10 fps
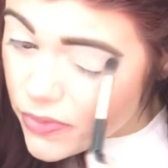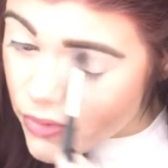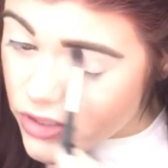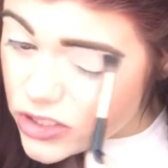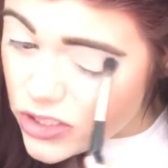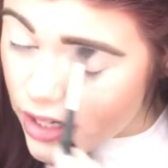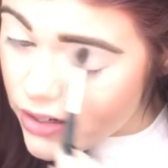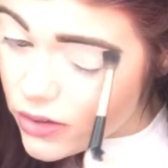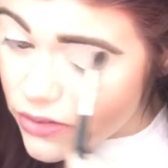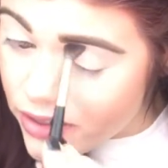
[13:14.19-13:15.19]
which I
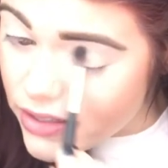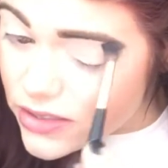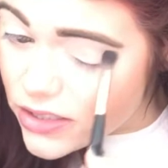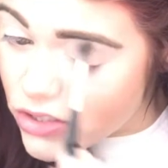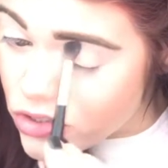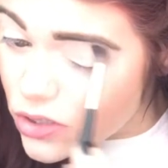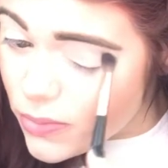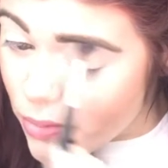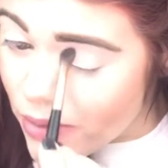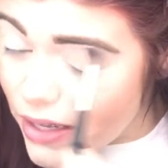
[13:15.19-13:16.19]
don't think is going to show up
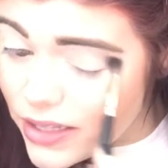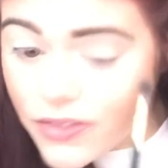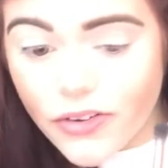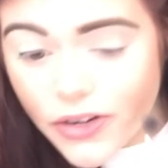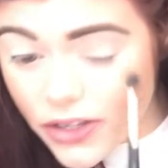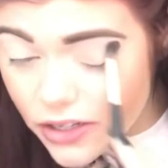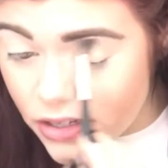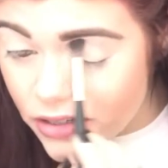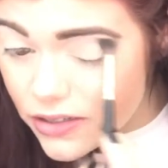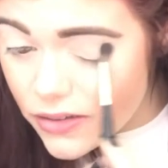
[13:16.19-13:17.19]
on my eyes very good.
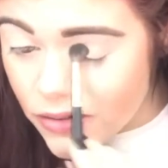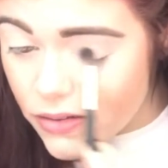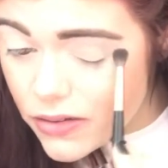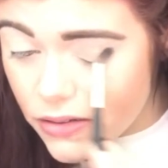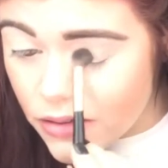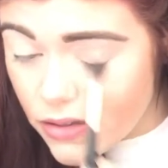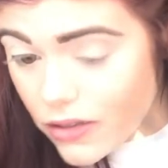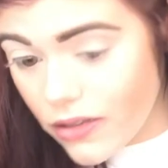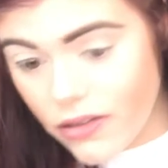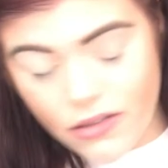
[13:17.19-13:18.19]

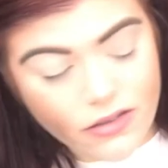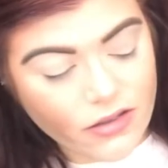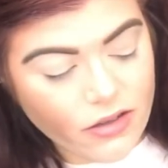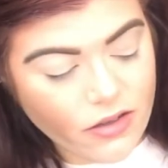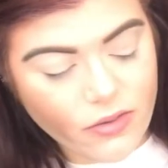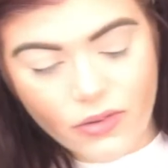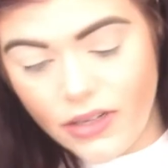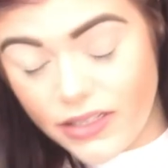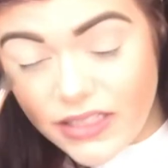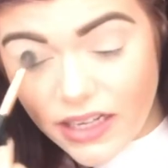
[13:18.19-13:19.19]
No,
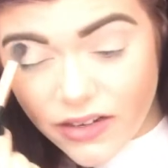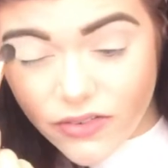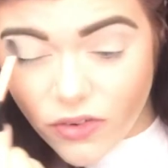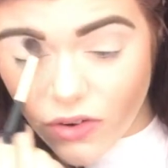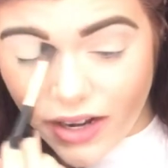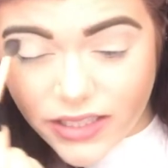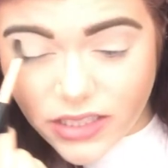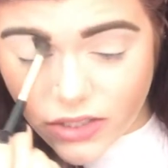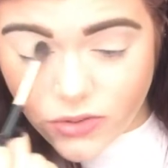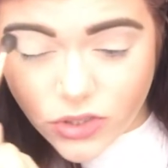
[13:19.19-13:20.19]
it's kind of gray
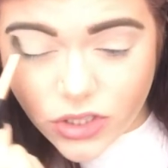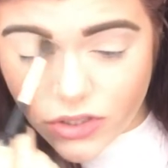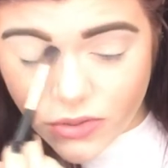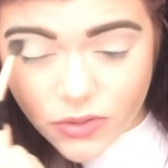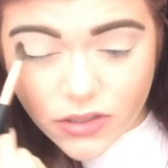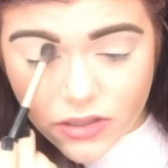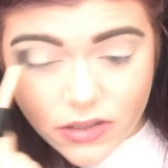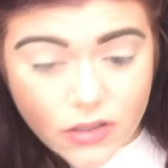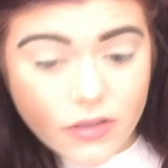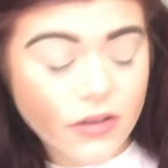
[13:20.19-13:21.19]
tone too.
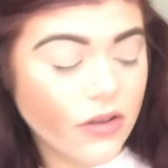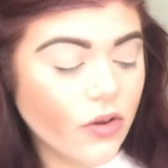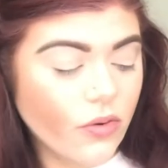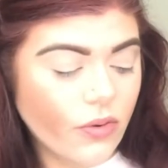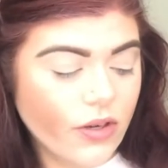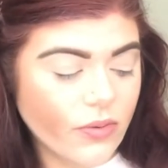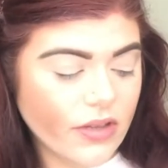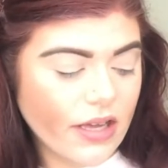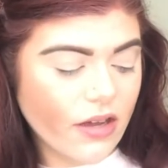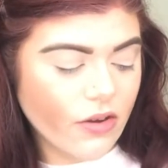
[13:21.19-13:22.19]
We don't want
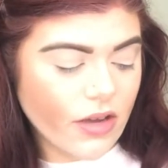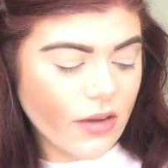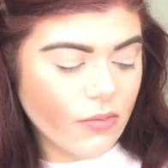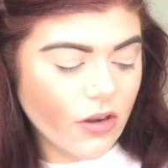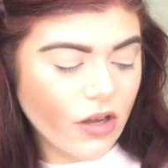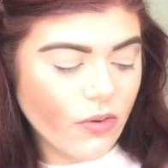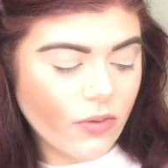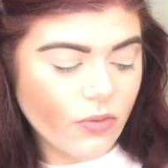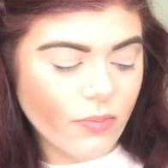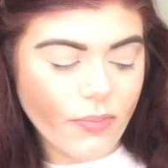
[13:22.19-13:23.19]
that. Okay, I'm going to go in
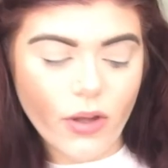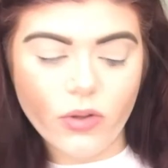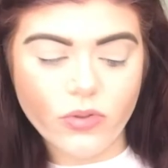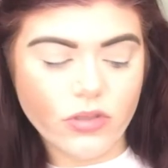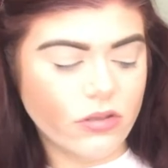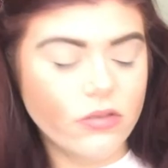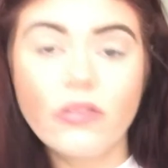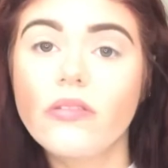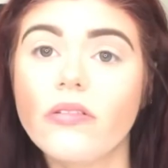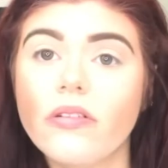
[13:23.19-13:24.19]
with Bold
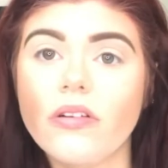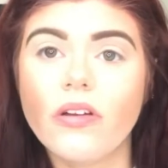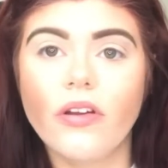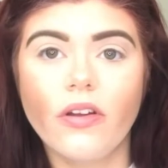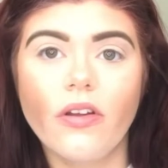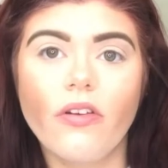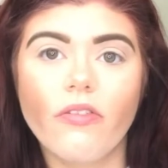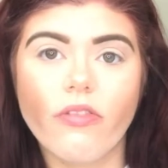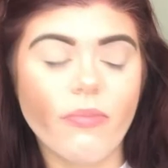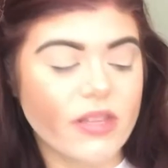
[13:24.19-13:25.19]

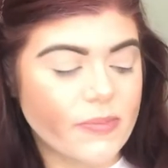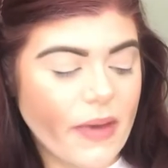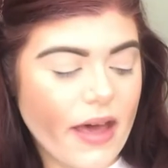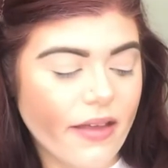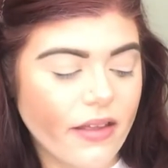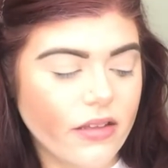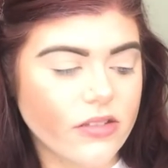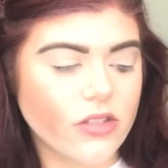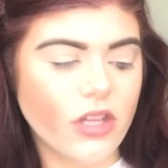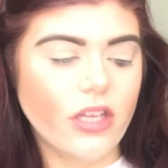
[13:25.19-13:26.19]
from this palette,
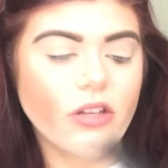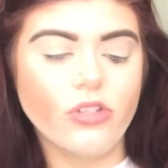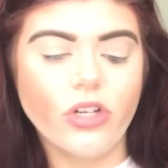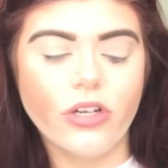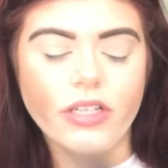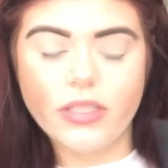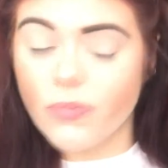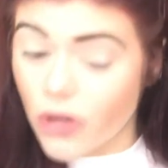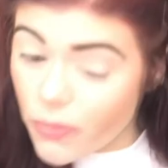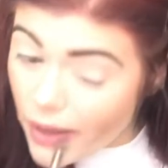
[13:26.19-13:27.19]
the Tarteist
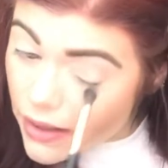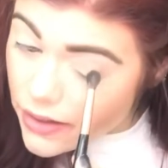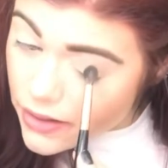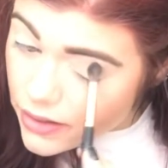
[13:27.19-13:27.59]
Pro palette.